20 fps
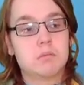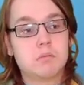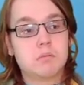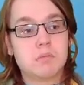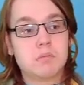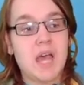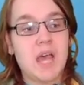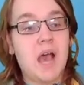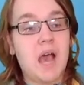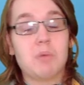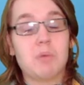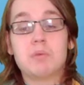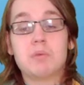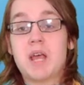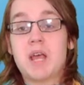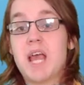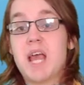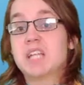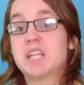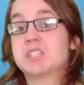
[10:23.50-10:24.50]
that
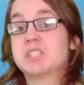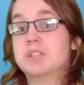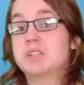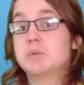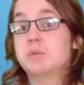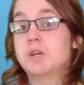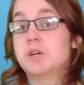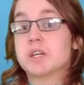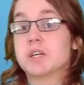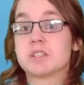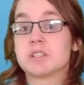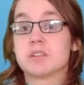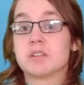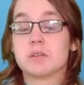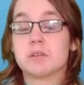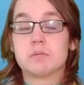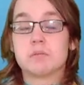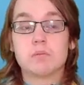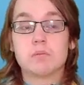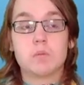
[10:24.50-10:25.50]
actually worked. So
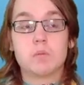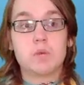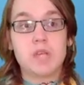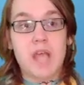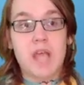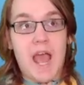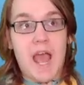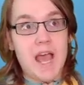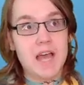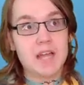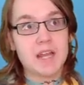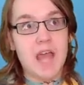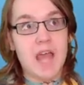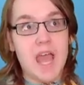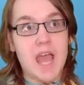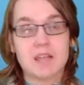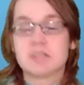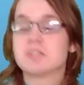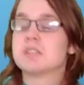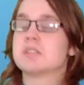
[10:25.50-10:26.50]
we had
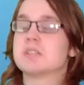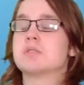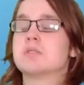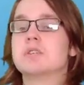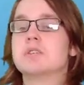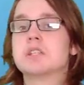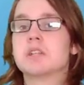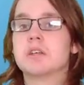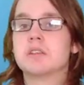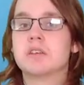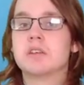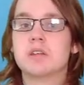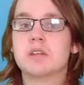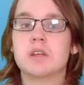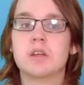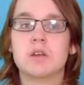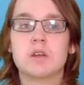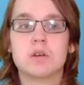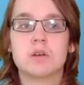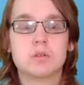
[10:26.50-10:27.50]
access to each other
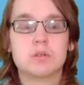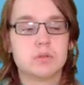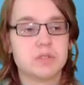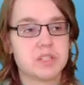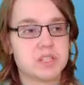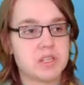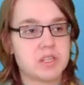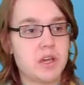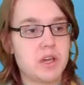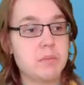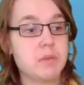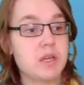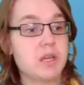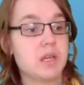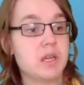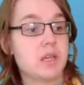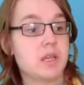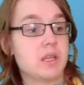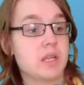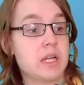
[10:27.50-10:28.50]
all the time.
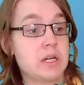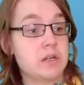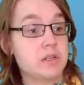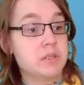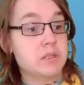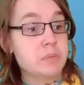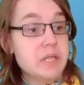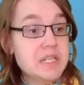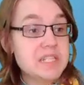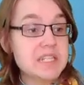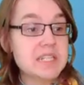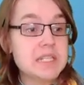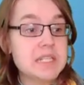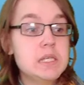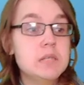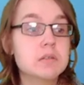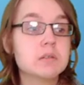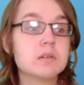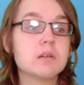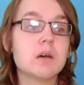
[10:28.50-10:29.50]
Now,
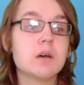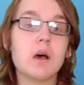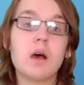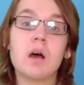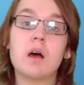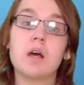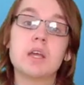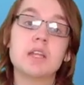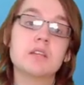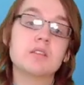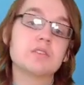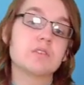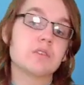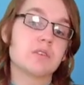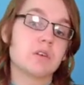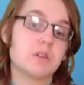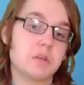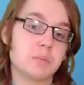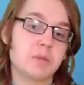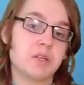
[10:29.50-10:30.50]
admittedly, I took
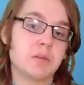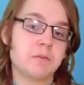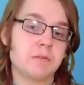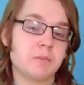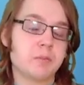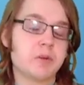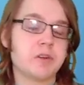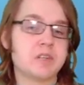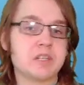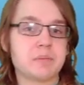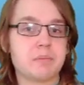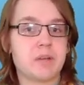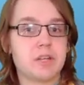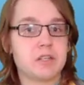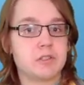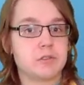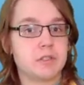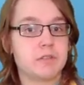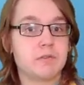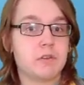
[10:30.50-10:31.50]
on a bit of a project
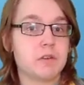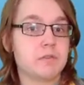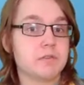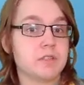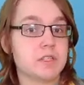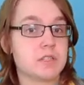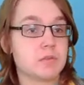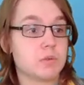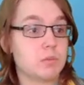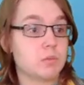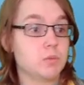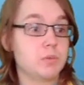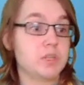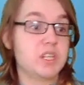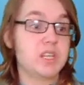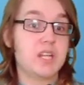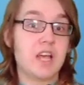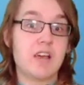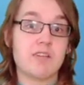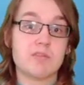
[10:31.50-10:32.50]
manager role for this one. We
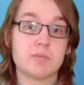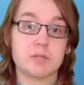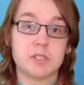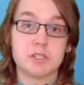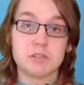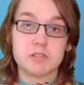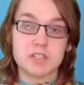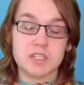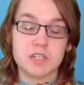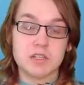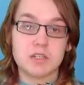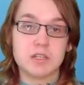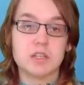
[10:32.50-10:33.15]
didn't have a producer,